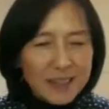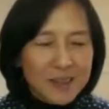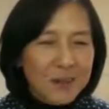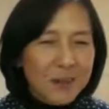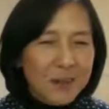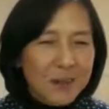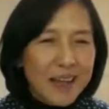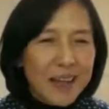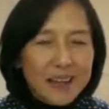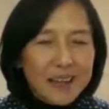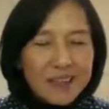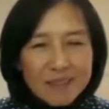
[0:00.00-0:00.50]
They
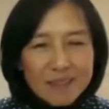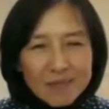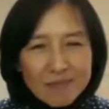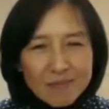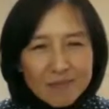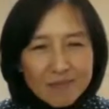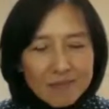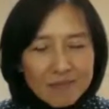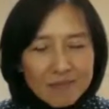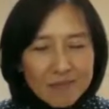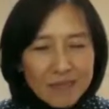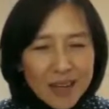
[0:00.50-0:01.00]
were like,
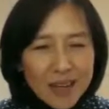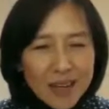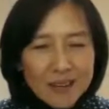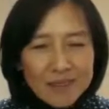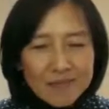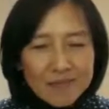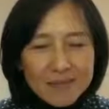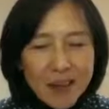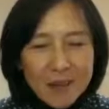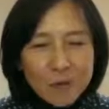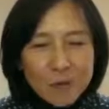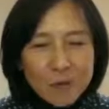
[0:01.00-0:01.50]

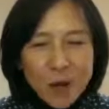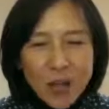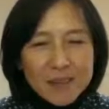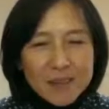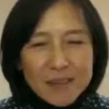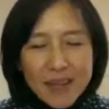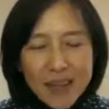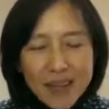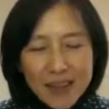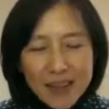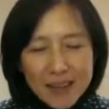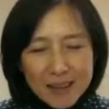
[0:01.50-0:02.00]

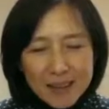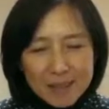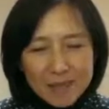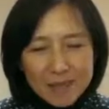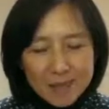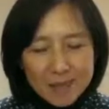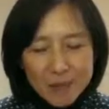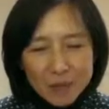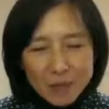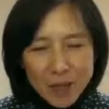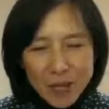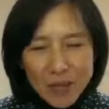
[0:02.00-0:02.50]
one
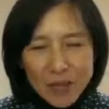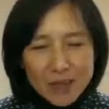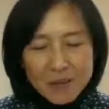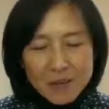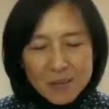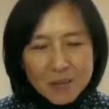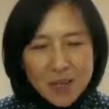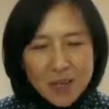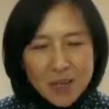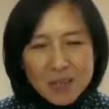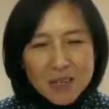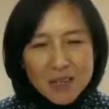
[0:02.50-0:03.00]
day we had
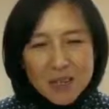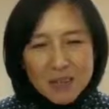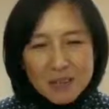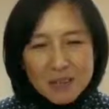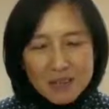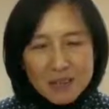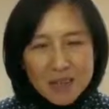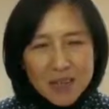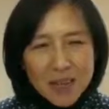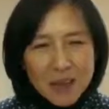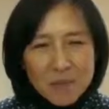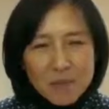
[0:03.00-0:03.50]
a
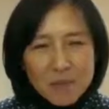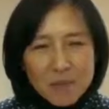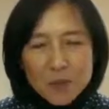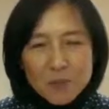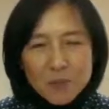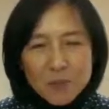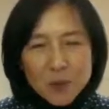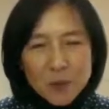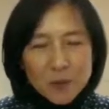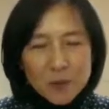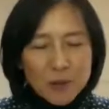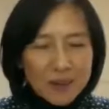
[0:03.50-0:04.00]
meeting, 10
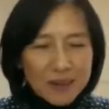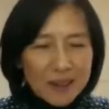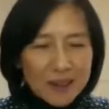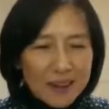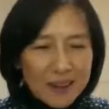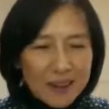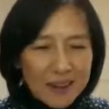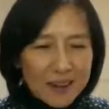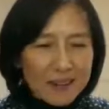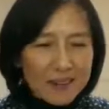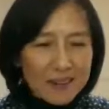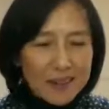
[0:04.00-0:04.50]
people were
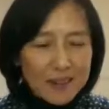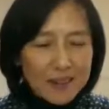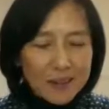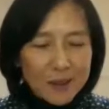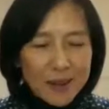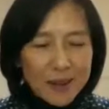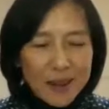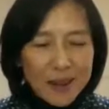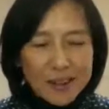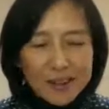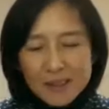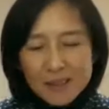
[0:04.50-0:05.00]
there. And they
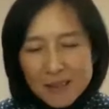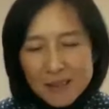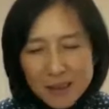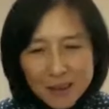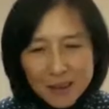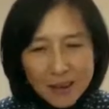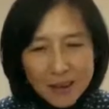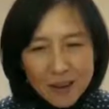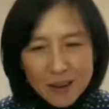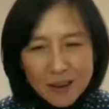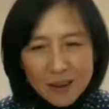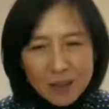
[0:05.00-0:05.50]
were like,
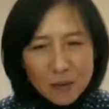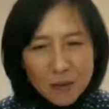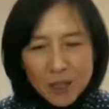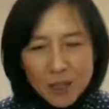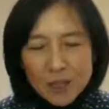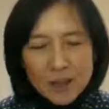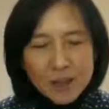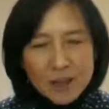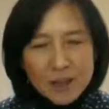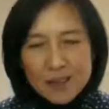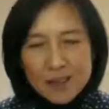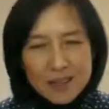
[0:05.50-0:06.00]
we
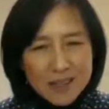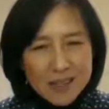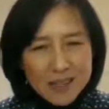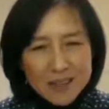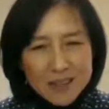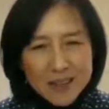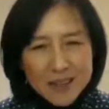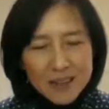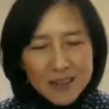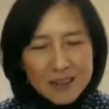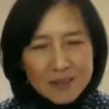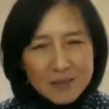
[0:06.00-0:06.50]
don't
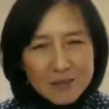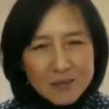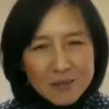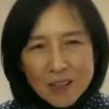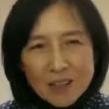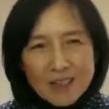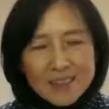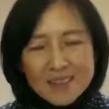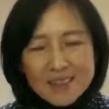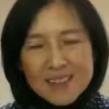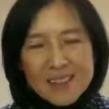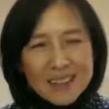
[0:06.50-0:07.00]
understand.
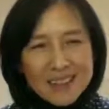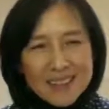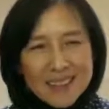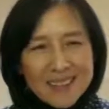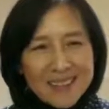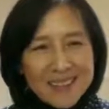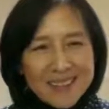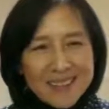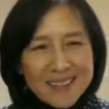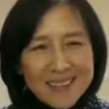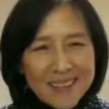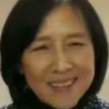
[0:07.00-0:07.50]
What's
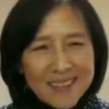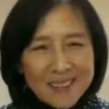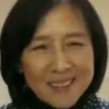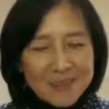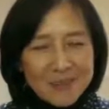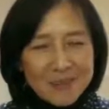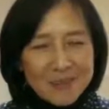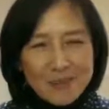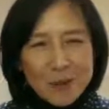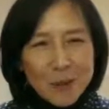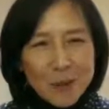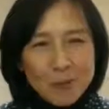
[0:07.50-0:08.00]
this?
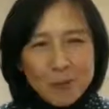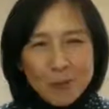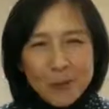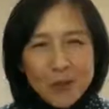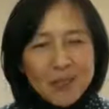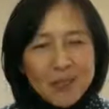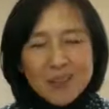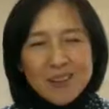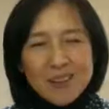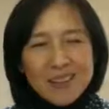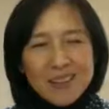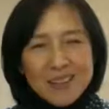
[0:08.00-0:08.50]

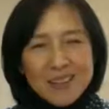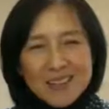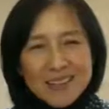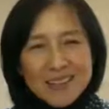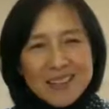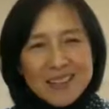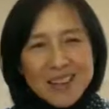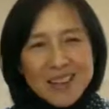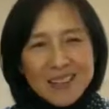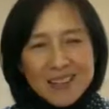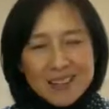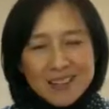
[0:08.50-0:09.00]
We don't
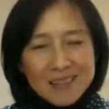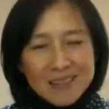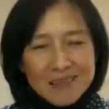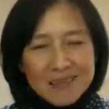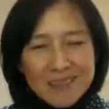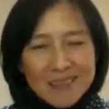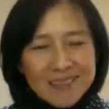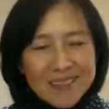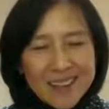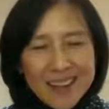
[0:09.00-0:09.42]
understand.